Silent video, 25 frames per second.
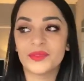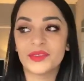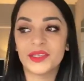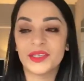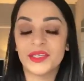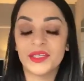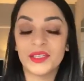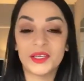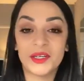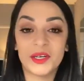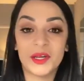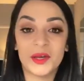
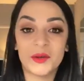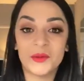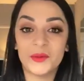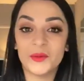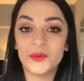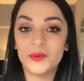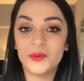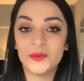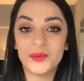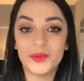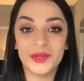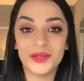you
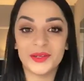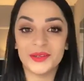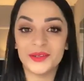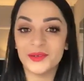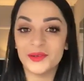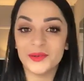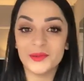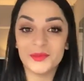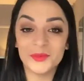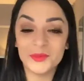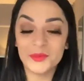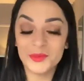know,
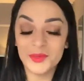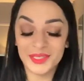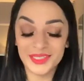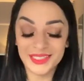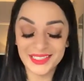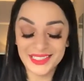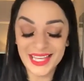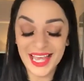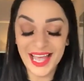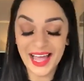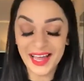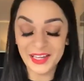will
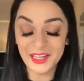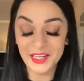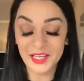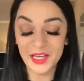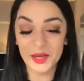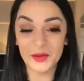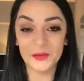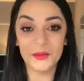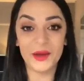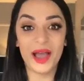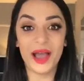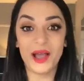tell
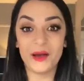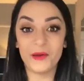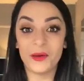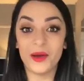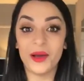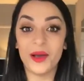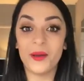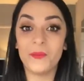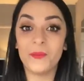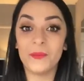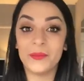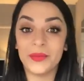you how
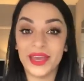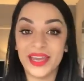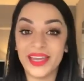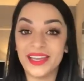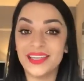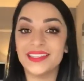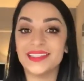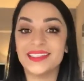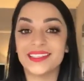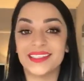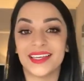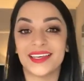
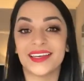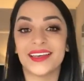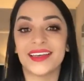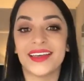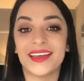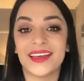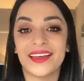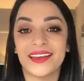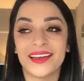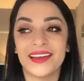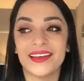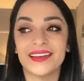amazing
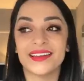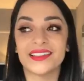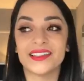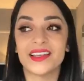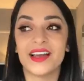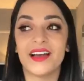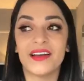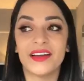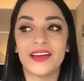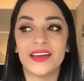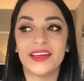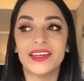it is.
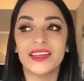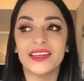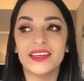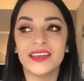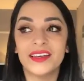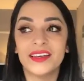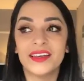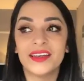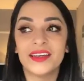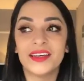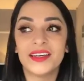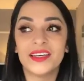I
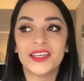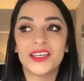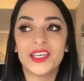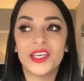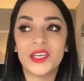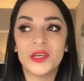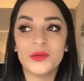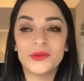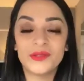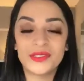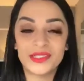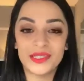
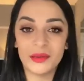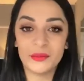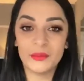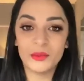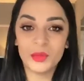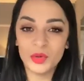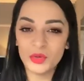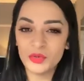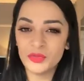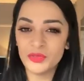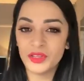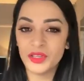use it
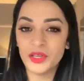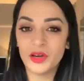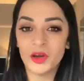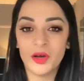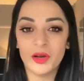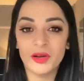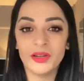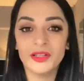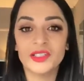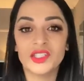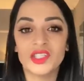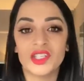more for the
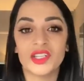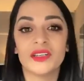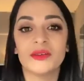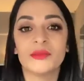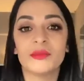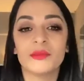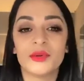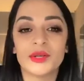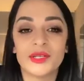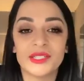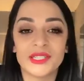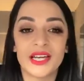
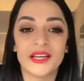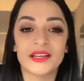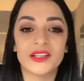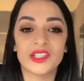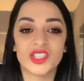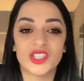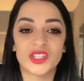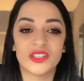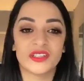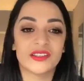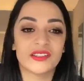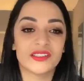collagen
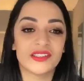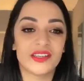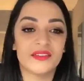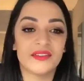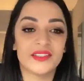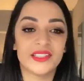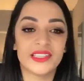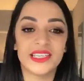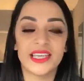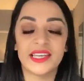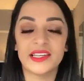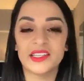production, because
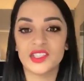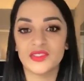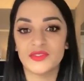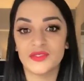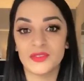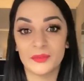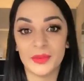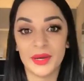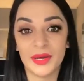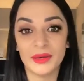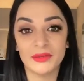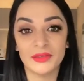after the age of
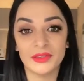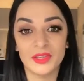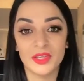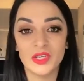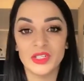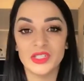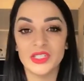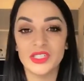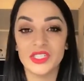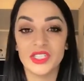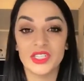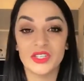about
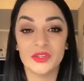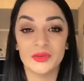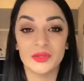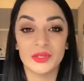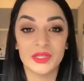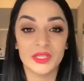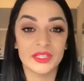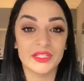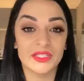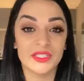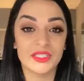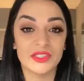32,
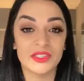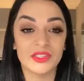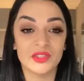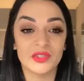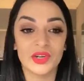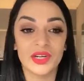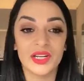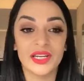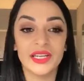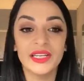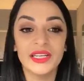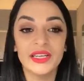
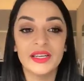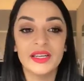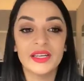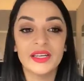33,